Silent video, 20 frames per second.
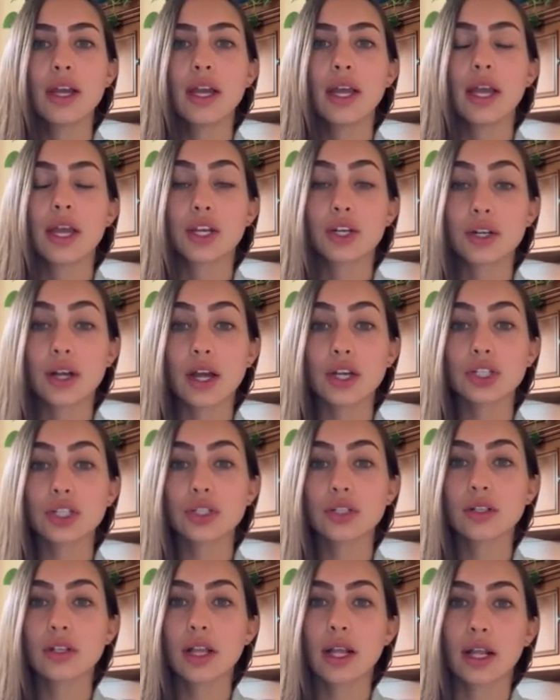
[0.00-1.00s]

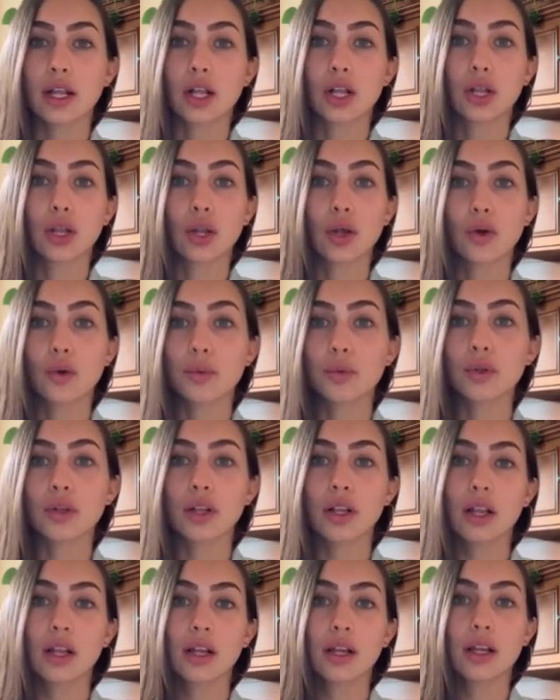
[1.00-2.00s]
international, and
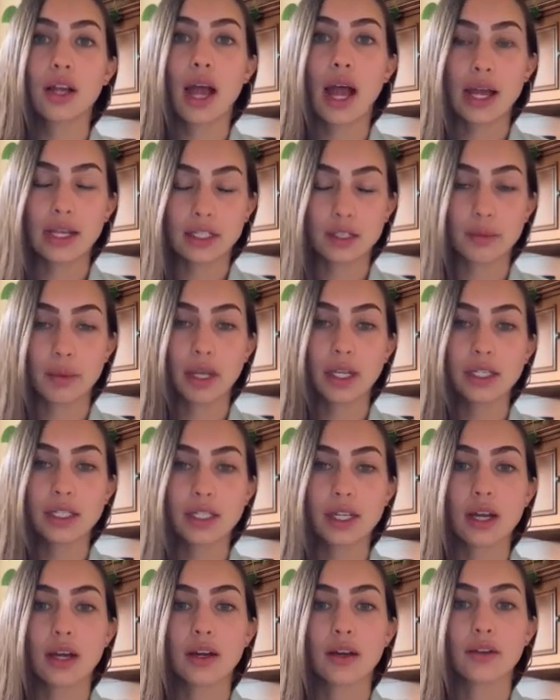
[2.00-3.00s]
global aspect
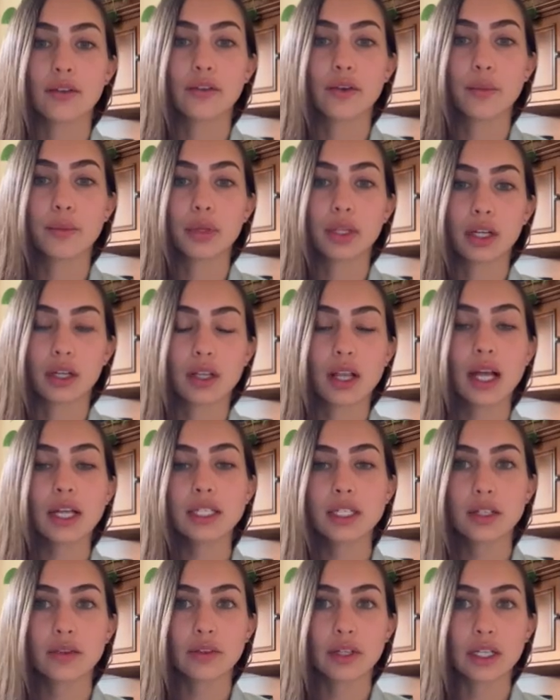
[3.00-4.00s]
of political
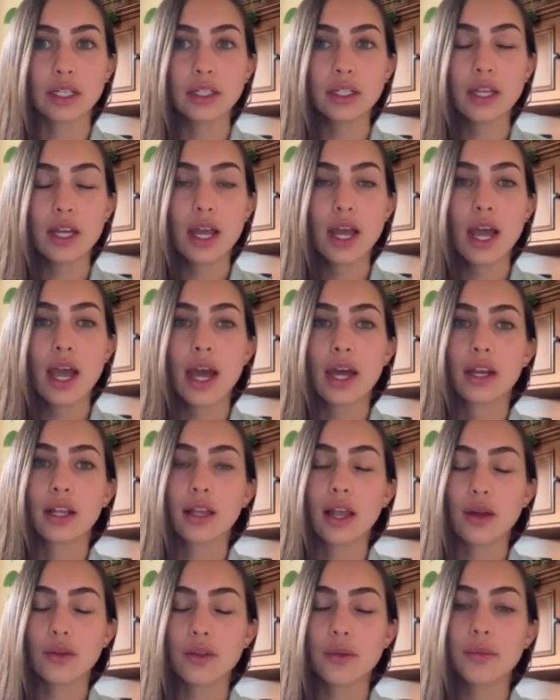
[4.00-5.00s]
activity and
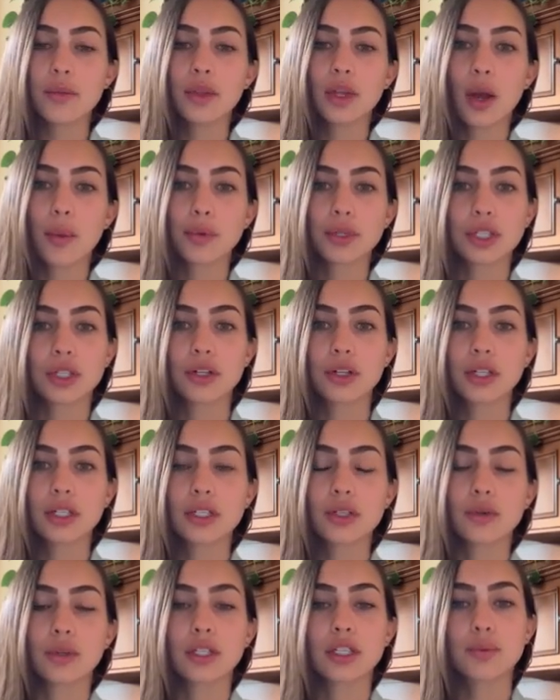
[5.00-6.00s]
allow them the opportunity
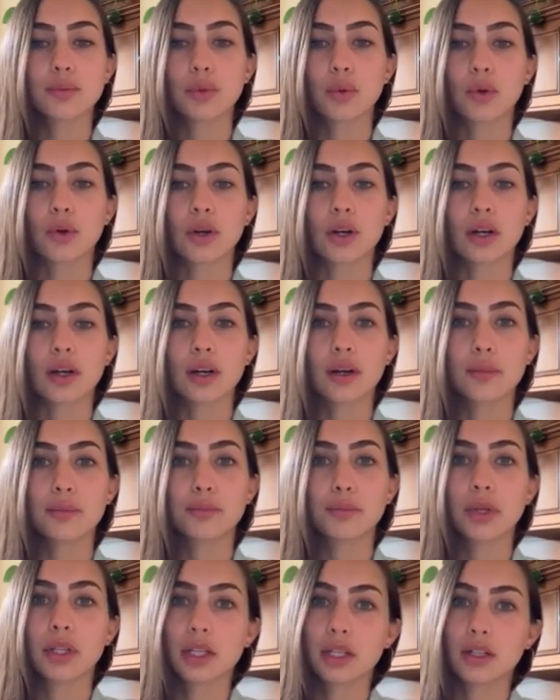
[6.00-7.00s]
to explore
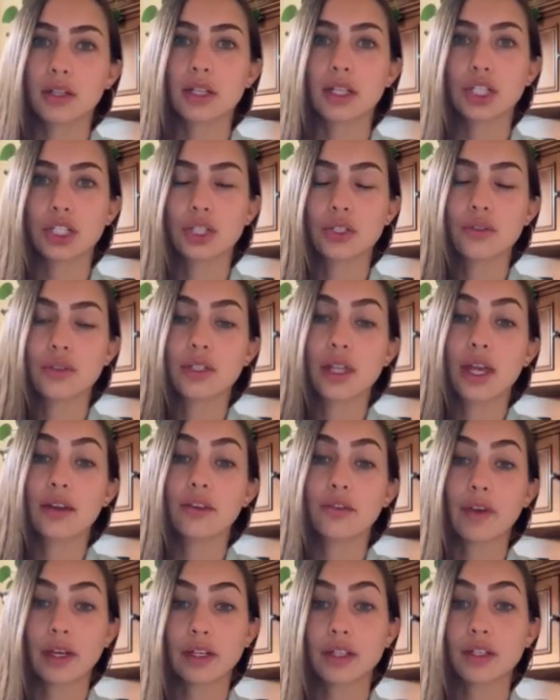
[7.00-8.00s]
political issues that
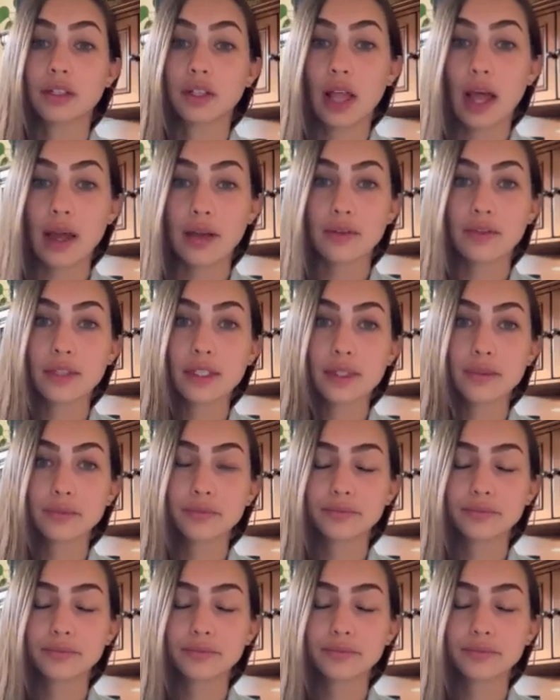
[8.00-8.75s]
affect their lives.